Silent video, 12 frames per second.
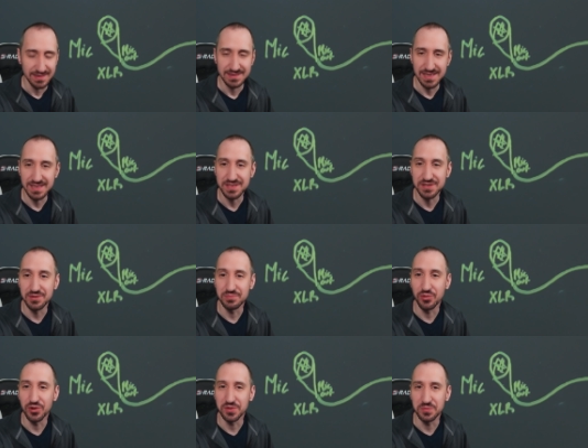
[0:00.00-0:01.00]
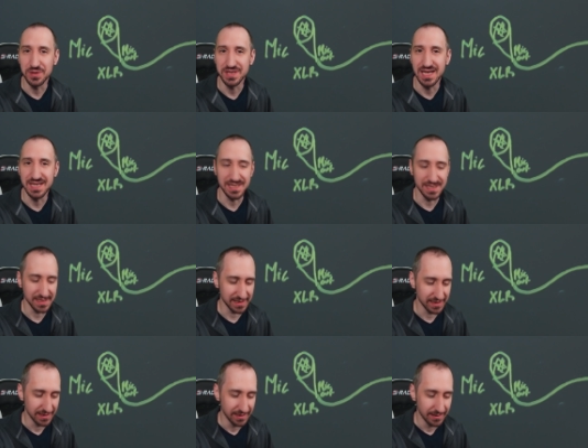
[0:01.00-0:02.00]
it's not so important what that
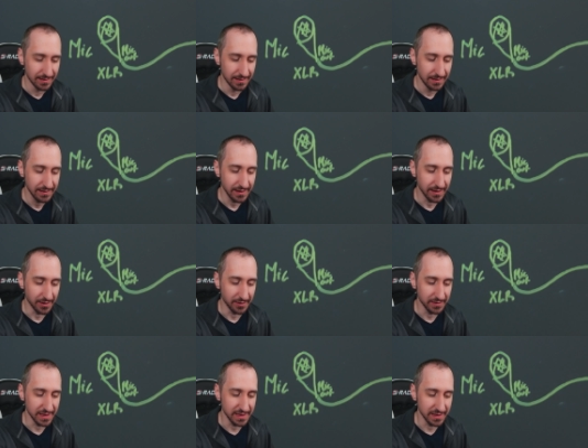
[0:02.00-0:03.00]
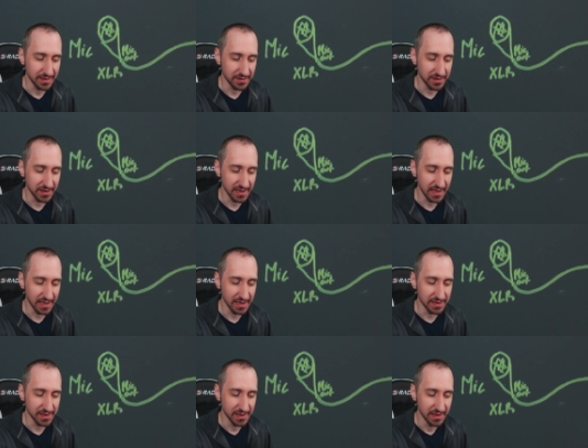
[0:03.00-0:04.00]
is, you know, and then it usually
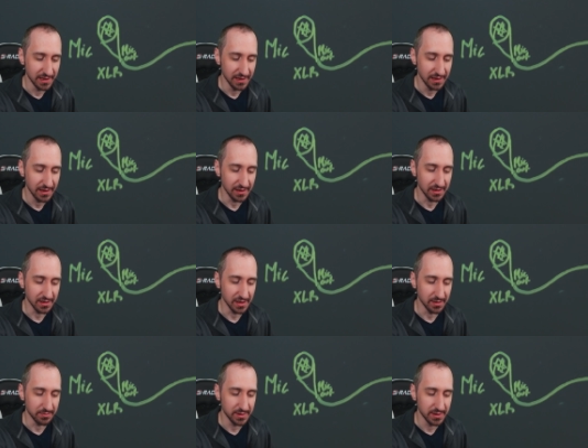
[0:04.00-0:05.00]
has a clip,